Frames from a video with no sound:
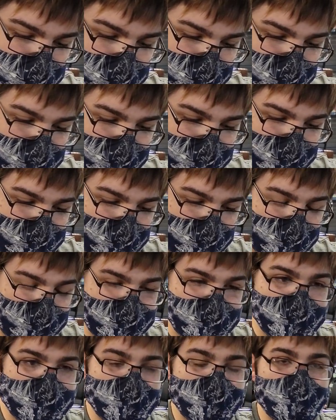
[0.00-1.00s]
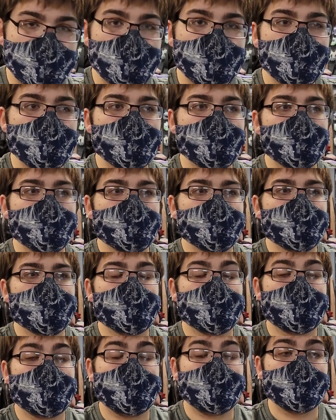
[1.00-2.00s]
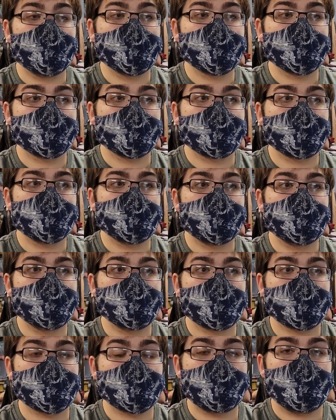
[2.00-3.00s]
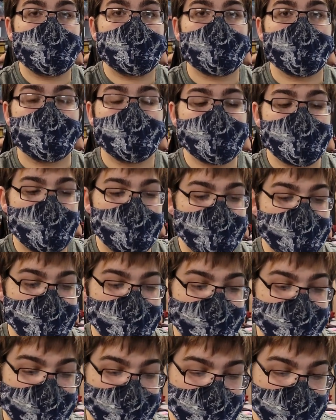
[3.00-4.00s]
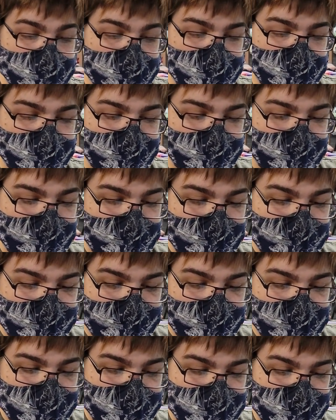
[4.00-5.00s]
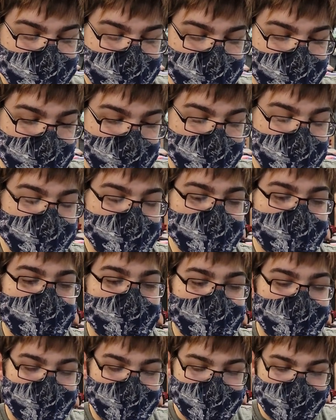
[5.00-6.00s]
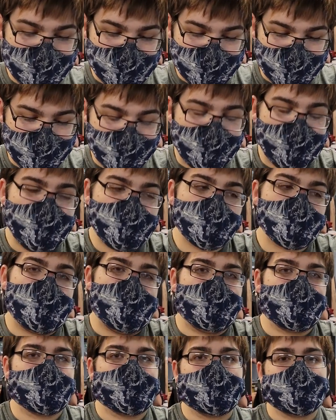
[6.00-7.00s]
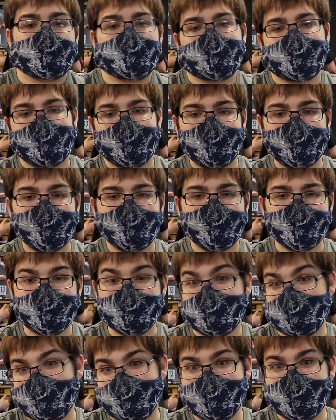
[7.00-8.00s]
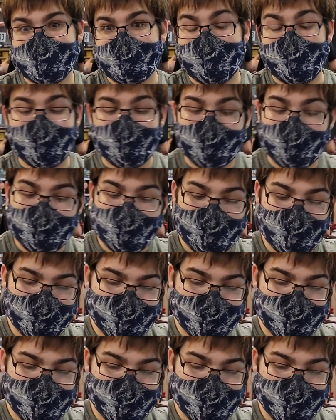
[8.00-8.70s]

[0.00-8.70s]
where it was just about run down to time. My opponent had 5 back rows set, which is always scary.